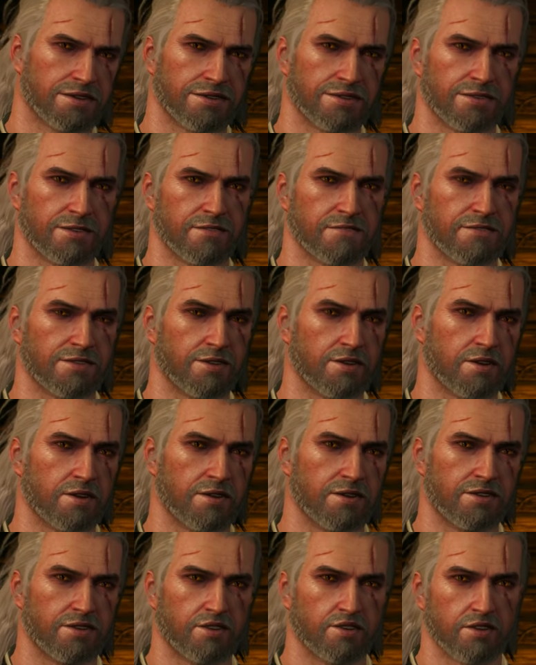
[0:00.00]
let's see if these
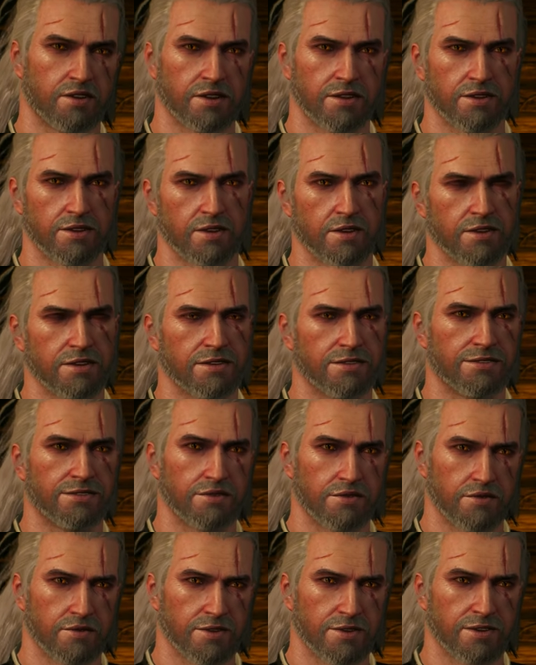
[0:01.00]
old rituals hold
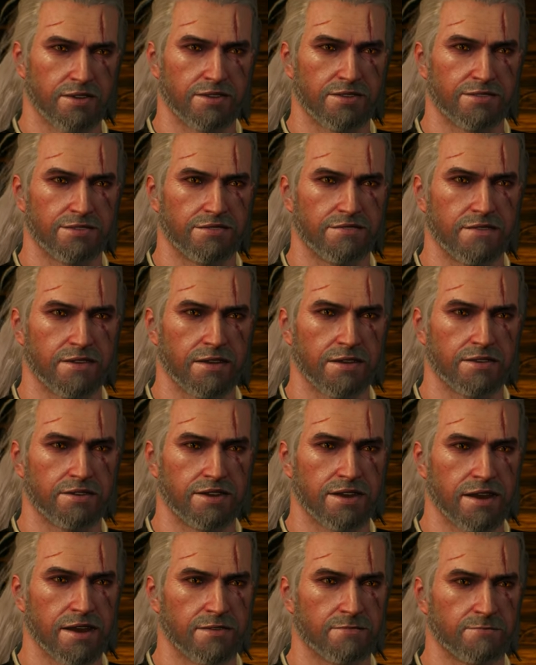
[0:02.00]
any sway in these foul
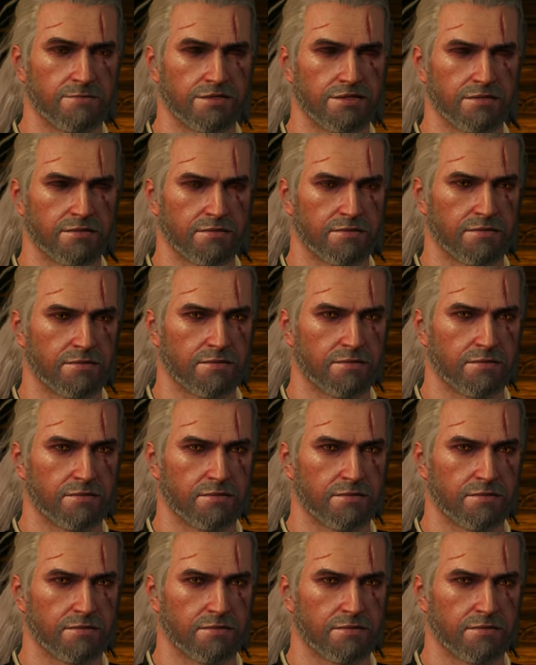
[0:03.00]
times.